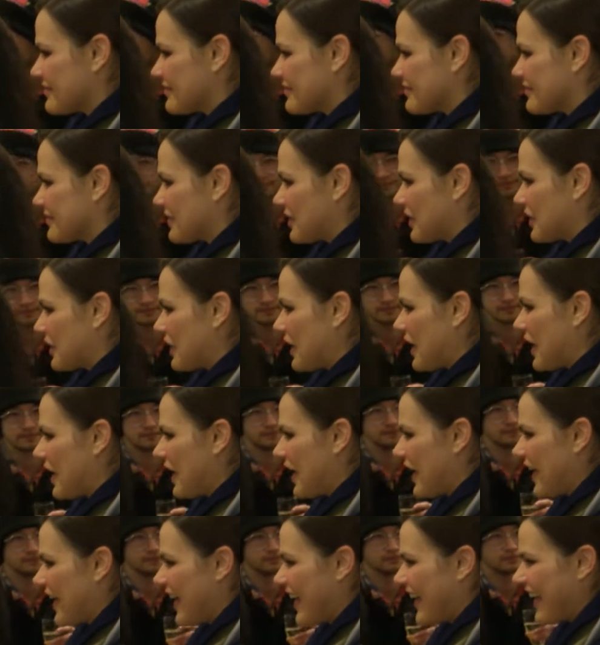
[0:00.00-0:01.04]

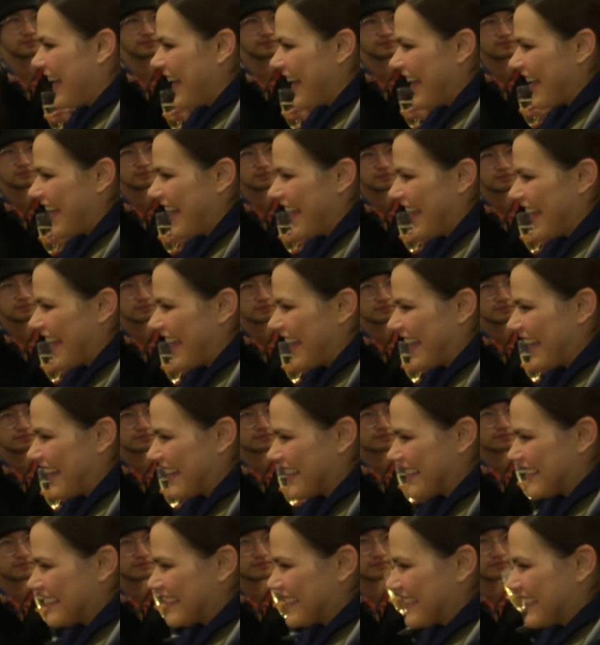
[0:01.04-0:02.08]

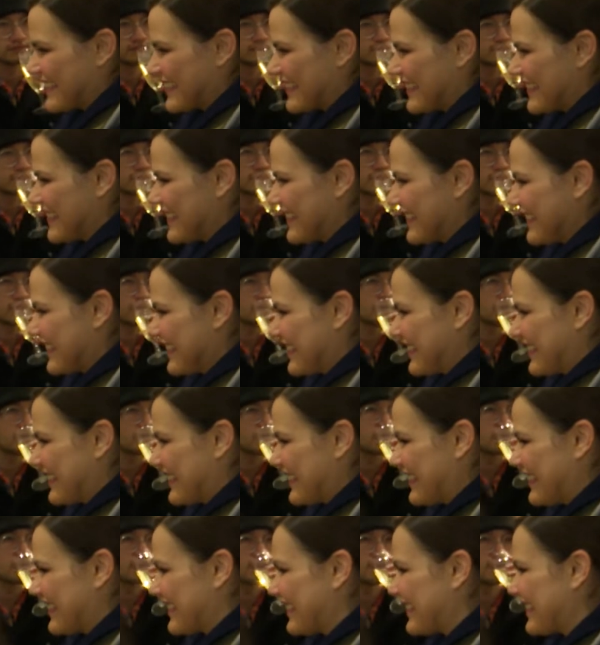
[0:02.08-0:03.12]

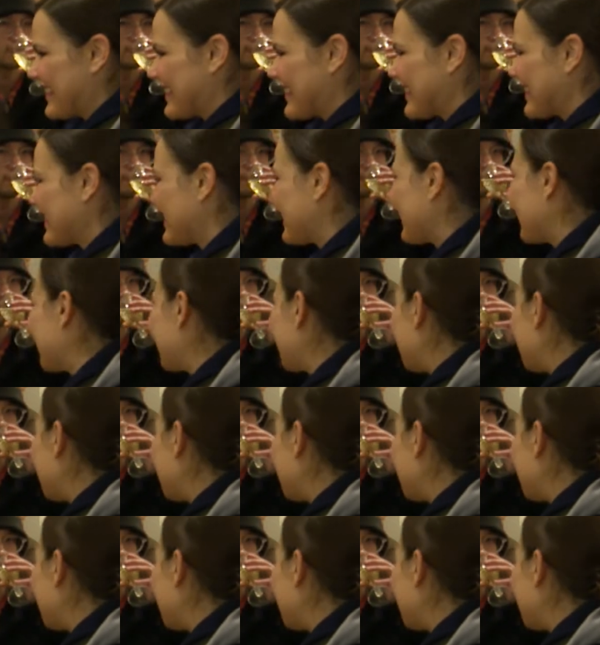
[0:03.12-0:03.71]
The person shown says nothing.